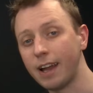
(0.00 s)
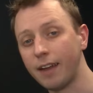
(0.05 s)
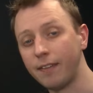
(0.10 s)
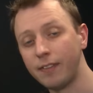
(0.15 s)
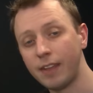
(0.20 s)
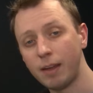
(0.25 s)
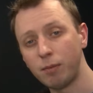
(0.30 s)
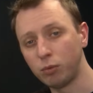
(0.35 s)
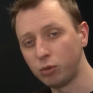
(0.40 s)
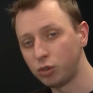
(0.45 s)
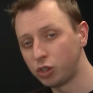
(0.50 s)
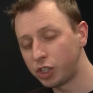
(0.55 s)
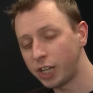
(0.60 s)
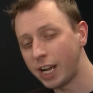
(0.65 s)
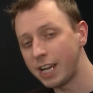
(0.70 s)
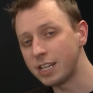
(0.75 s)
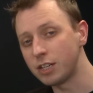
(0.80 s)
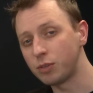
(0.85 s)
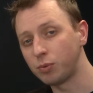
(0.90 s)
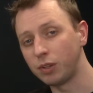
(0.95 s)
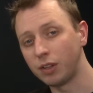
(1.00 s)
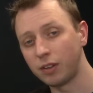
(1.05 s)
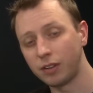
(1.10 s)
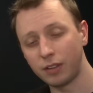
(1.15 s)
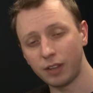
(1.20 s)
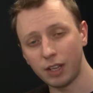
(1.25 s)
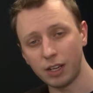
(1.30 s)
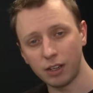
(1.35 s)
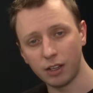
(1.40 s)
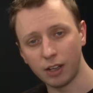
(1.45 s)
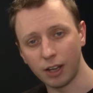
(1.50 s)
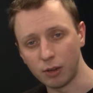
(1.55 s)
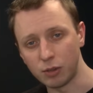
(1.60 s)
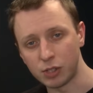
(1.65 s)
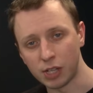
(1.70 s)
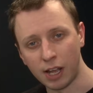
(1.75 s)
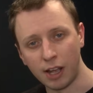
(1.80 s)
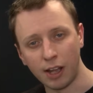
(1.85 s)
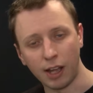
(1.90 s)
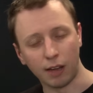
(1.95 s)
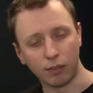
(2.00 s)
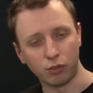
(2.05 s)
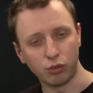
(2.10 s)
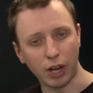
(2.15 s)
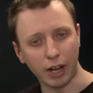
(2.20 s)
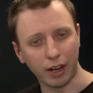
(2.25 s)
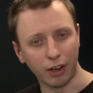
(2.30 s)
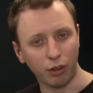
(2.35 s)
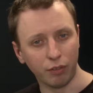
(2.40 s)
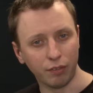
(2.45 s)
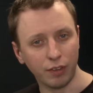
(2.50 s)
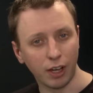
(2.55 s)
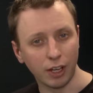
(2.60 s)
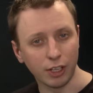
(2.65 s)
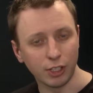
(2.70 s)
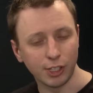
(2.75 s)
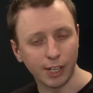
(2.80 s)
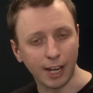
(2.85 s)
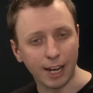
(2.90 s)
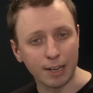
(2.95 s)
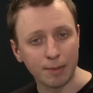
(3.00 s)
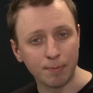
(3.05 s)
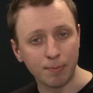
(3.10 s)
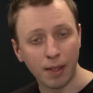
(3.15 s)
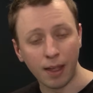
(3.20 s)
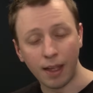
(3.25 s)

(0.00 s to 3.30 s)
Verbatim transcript: and then we'll shade it with a thin coat of Drakenhof Nightshade.